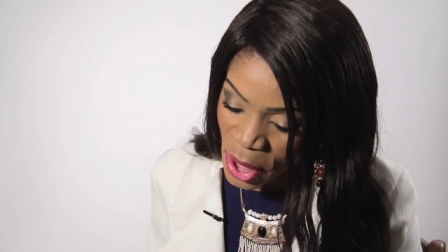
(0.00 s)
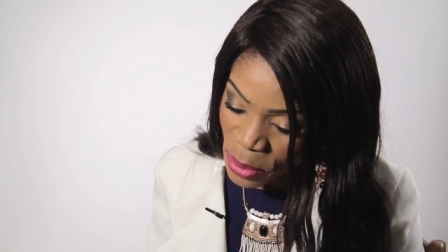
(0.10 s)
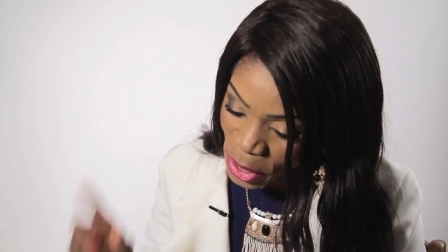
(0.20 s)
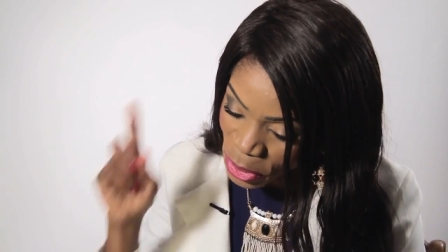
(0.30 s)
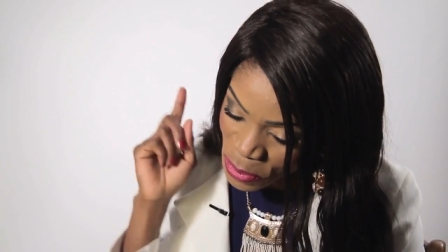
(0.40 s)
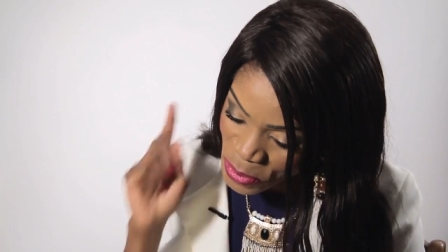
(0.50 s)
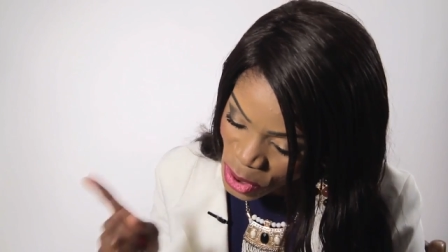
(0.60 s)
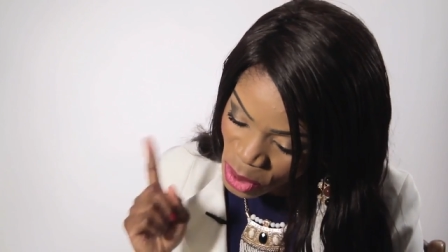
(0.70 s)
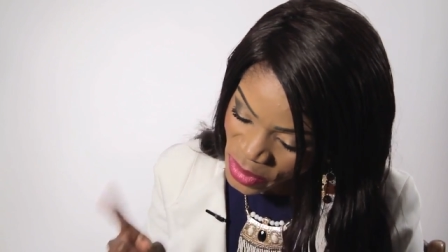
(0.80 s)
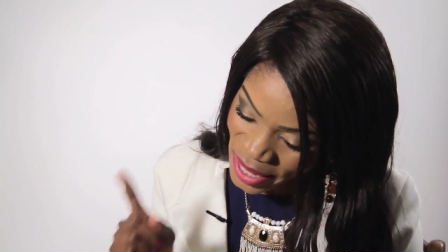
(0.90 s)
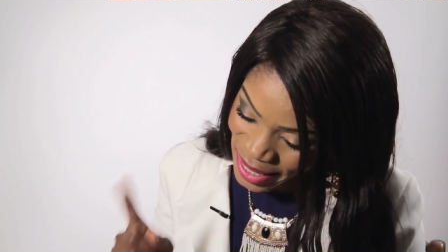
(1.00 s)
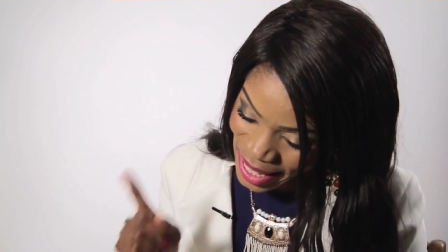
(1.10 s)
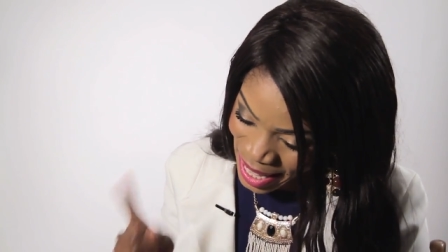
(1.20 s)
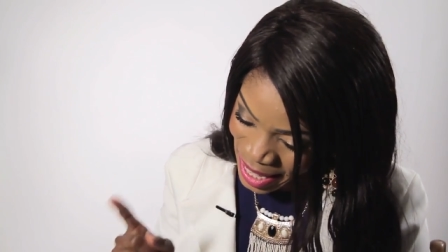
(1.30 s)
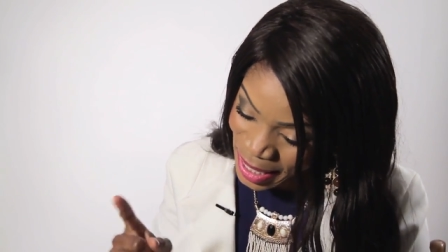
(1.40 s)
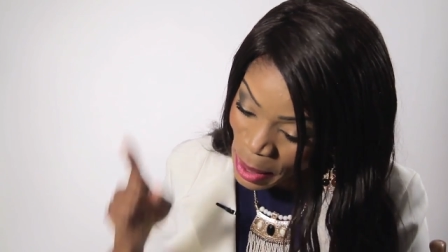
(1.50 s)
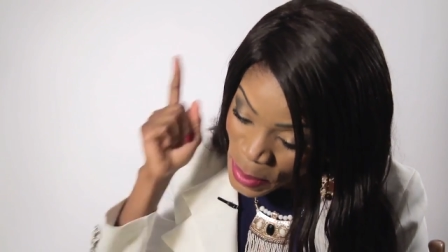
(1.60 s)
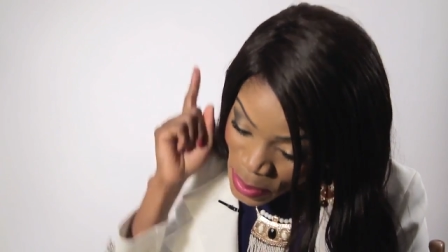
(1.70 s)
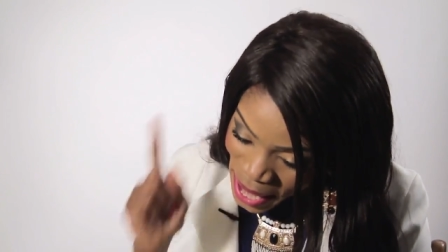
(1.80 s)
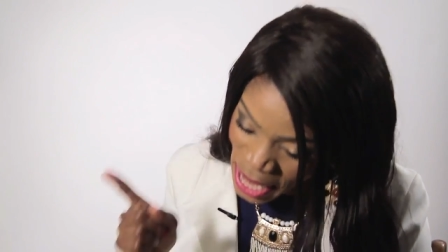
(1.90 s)
But the promise is, the
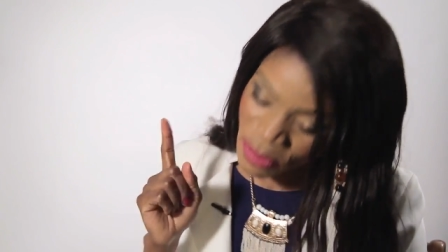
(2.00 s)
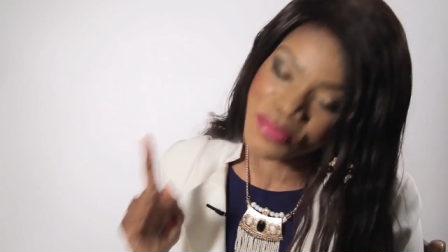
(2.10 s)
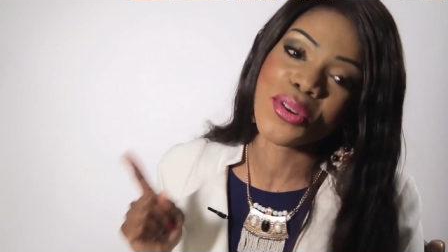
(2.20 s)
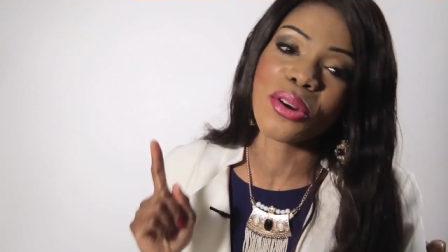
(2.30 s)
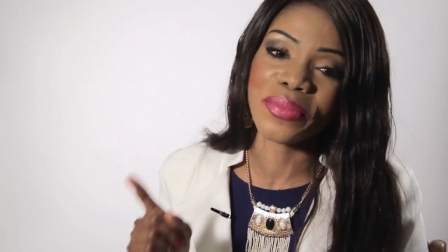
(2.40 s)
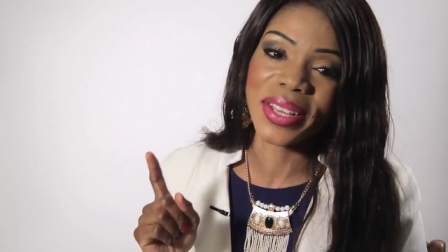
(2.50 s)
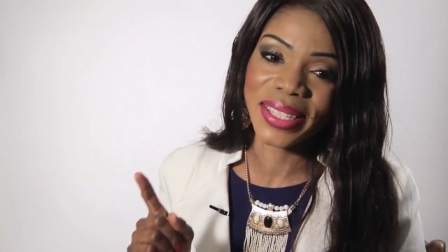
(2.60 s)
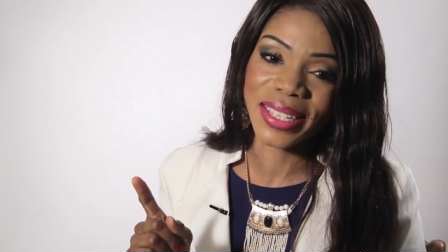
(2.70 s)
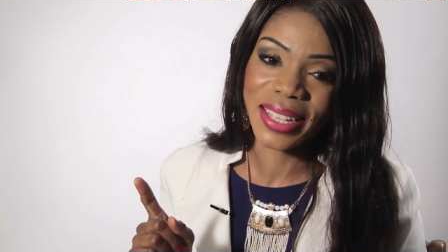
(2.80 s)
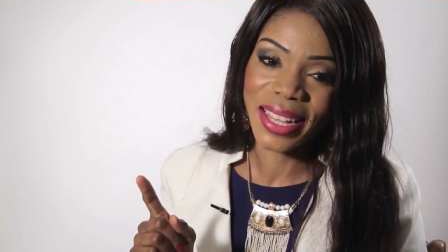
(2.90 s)
main promise